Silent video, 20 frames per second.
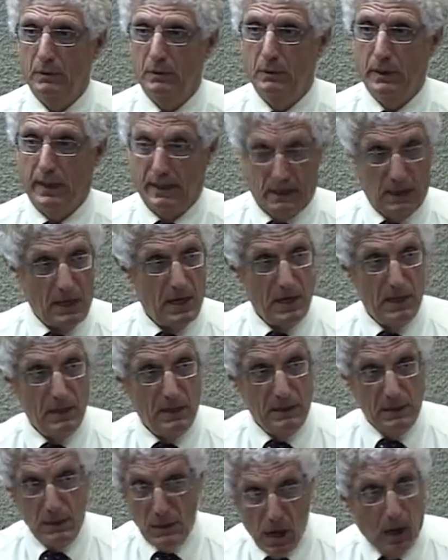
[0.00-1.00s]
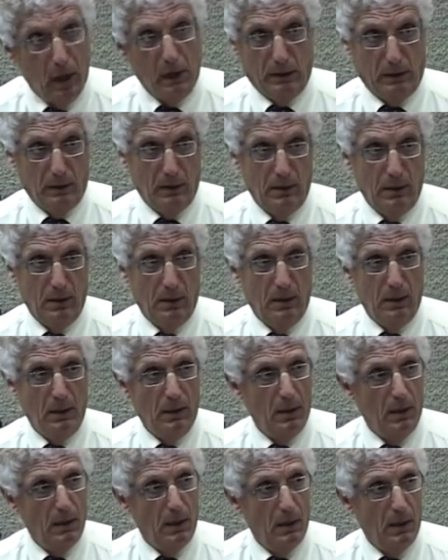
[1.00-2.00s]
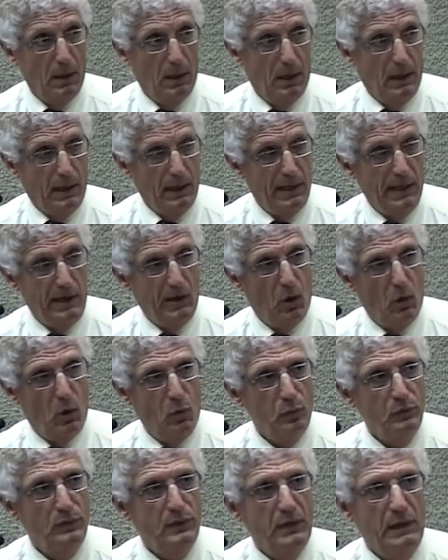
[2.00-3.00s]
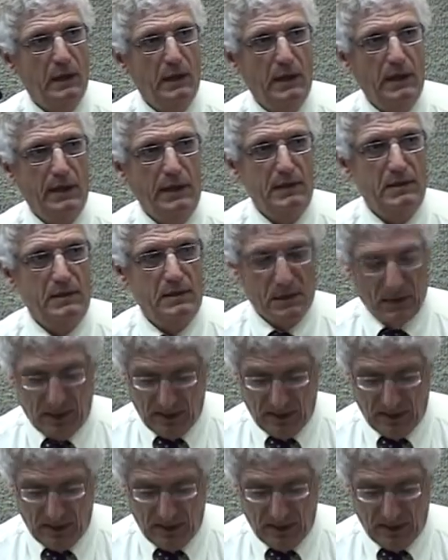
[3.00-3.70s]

like none. He only eats,